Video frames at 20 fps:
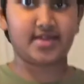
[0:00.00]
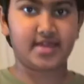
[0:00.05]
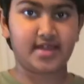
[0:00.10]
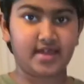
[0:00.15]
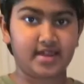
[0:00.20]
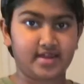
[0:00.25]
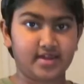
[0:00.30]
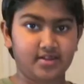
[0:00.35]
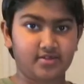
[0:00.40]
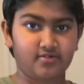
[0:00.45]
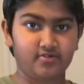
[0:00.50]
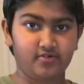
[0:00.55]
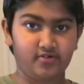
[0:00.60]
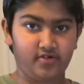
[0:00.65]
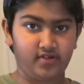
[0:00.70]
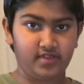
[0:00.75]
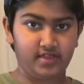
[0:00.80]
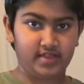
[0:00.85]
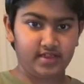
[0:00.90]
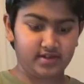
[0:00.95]
adding
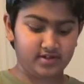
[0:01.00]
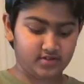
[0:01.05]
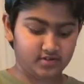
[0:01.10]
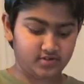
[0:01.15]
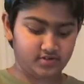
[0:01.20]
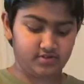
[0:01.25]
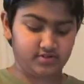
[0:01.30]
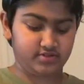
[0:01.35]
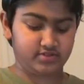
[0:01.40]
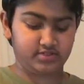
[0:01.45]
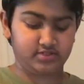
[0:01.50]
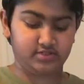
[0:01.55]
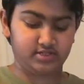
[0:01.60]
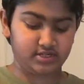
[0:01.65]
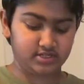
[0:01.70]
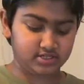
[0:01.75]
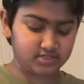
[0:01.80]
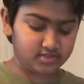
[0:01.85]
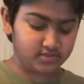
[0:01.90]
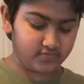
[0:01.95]
coriander or
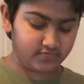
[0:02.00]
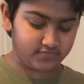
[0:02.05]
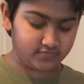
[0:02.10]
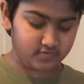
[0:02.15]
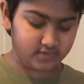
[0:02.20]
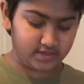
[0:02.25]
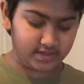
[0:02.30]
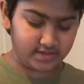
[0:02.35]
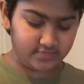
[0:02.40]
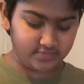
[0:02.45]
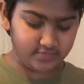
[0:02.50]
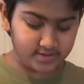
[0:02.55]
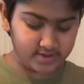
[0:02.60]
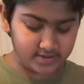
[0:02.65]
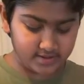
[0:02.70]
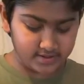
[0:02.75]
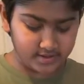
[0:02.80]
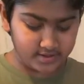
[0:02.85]
cilantro if you have it,